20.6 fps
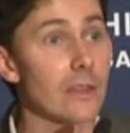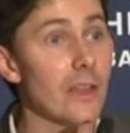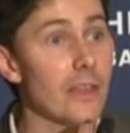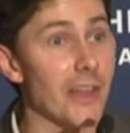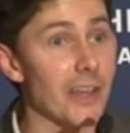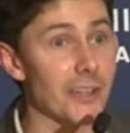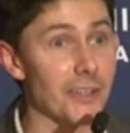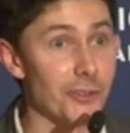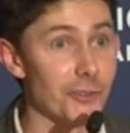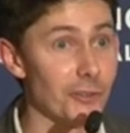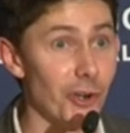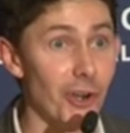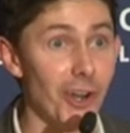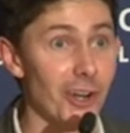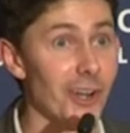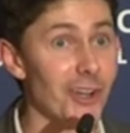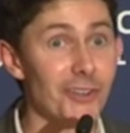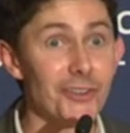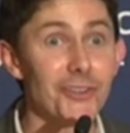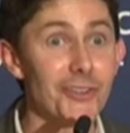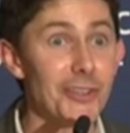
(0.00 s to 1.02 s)
Thank you. Sorry, I
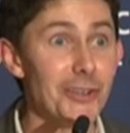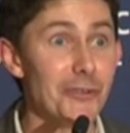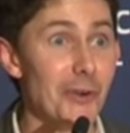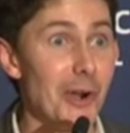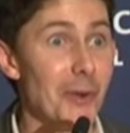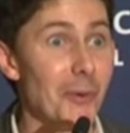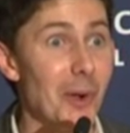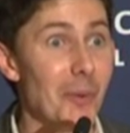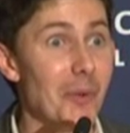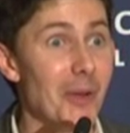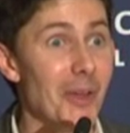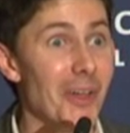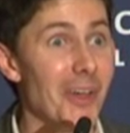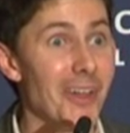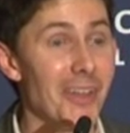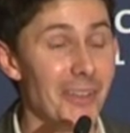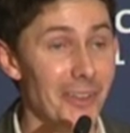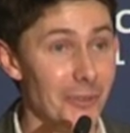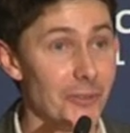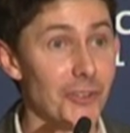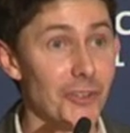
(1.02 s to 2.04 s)
can't see you very well, but
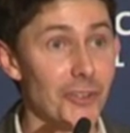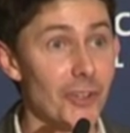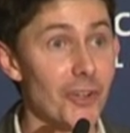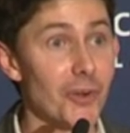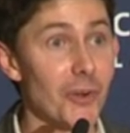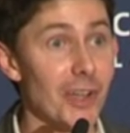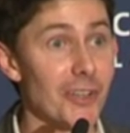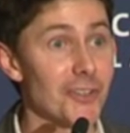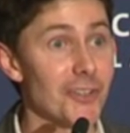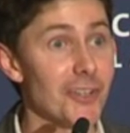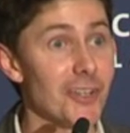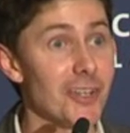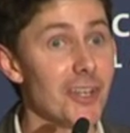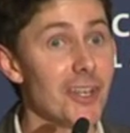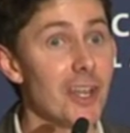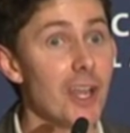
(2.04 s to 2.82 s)
it's a good question.